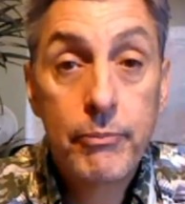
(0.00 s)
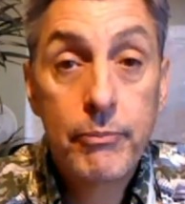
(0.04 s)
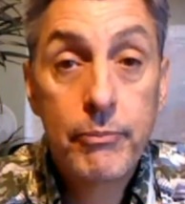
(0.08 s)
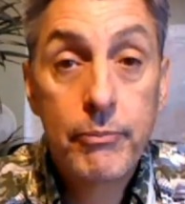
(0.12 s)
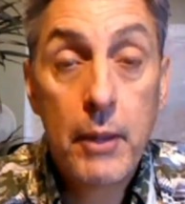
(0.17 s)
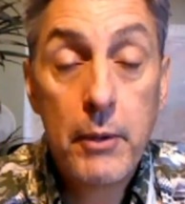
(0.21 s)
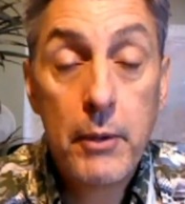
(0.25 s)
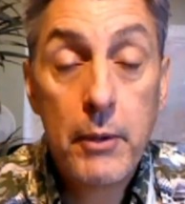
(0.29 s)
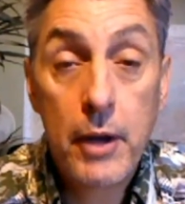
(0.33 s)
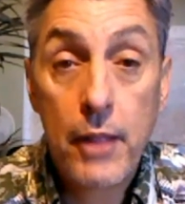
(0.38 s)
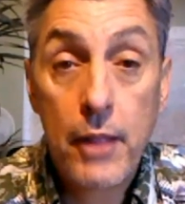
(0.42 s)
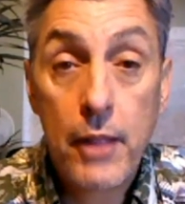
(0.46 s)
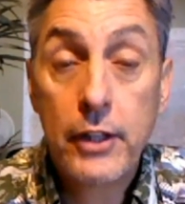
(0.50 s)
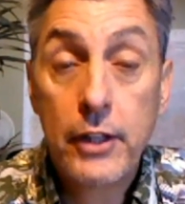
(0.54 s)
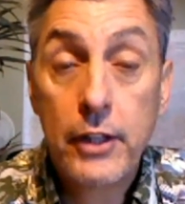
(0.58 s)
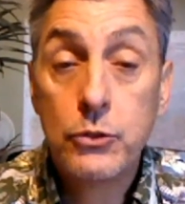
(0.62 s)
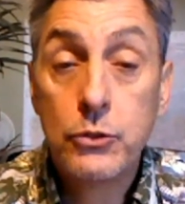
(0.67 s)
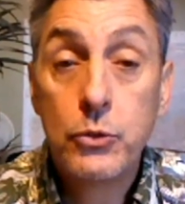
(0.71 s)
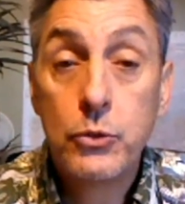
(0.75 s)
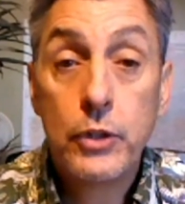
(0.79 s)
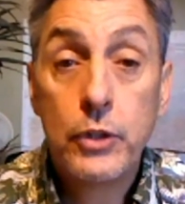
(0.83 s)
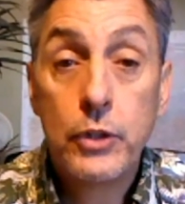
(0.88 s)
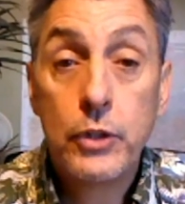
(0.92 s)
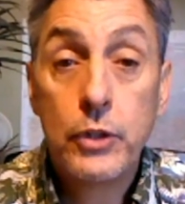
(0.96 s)
I mean, I think it's
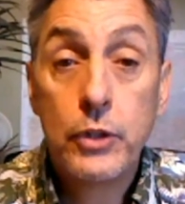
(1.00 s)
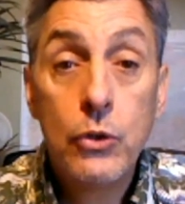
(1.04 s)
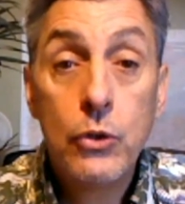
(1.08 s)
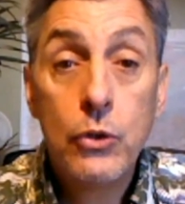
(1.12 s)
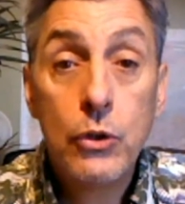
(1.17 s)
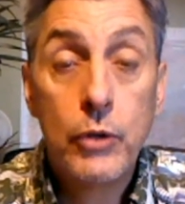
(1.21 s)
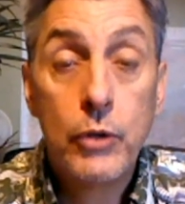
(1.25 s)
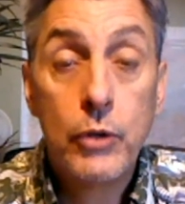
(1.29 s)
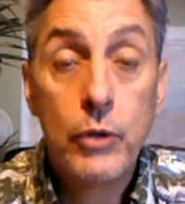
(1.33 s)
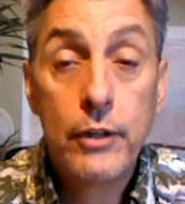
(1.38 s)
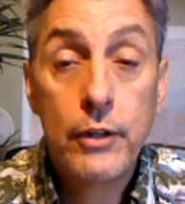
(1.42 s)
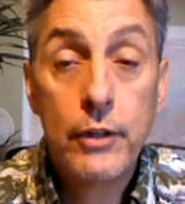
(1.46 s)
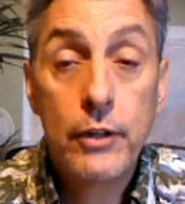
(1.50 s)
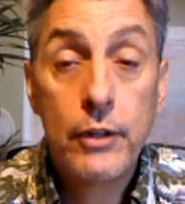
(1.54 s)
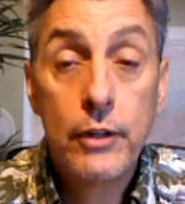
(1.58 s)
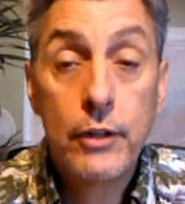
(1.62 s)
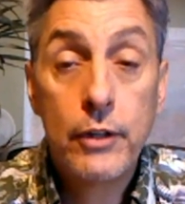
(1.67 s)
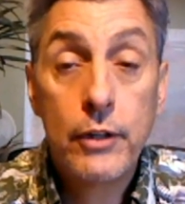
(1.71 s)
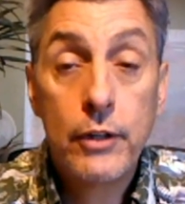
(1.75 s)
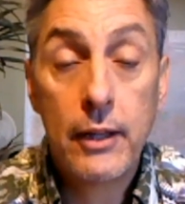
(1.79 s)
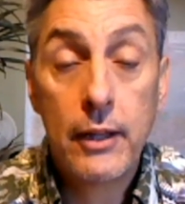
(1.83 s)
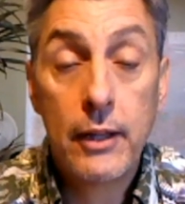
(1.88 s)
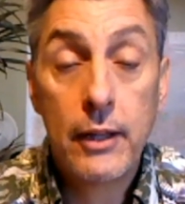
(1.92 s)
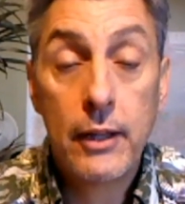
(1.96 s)
really cool. What do you think?
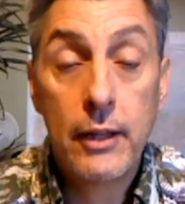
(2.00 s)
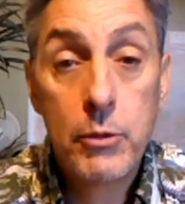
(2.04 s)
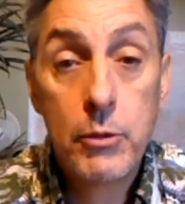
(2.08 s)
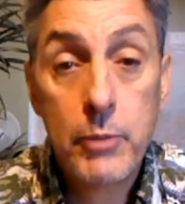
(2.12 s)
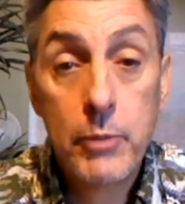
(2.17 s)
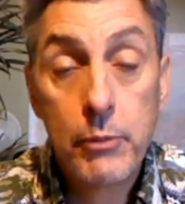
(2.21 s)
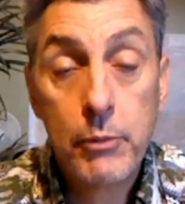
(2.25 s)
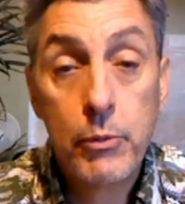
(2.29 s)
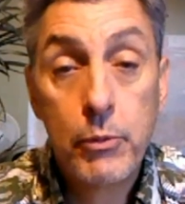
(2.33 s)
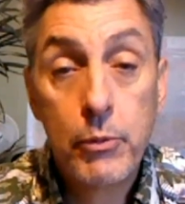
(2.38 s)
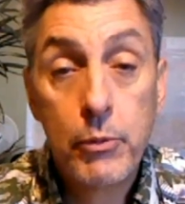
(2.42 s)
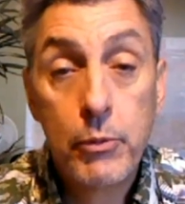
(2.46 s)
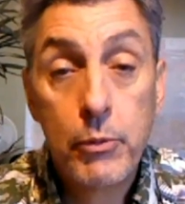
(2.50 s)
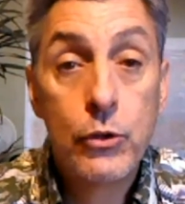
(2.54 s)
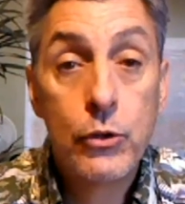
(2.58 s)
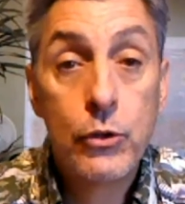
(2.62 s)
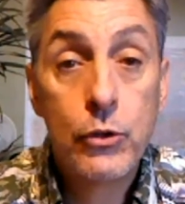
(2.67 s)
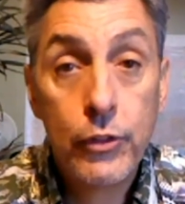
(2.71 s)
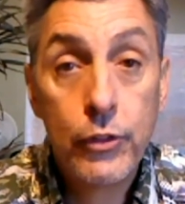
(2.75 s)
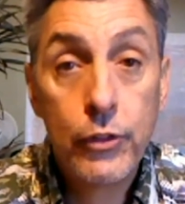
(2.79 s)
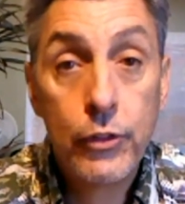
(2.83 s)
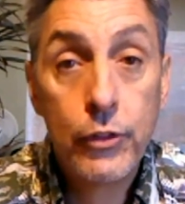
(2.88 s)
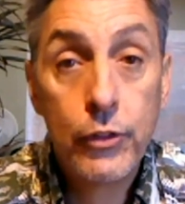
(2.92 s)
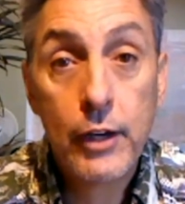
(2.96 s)
That would be a pretty
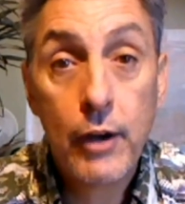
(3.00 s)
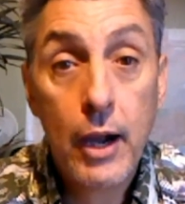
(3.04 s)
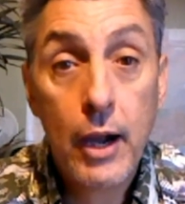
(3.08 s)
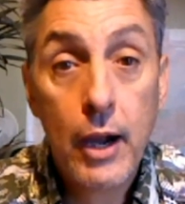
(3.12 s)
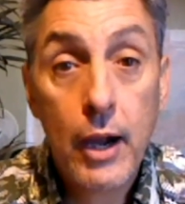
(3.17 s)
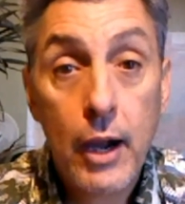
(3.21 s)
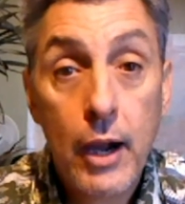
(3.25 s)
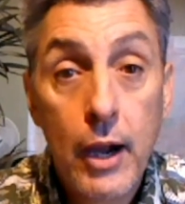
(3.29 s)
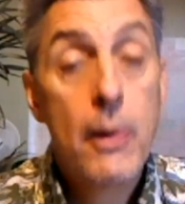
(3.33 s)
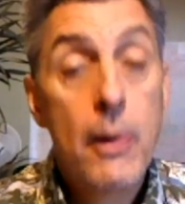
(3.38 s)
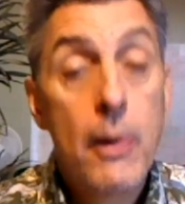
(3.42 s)
cool thing, right?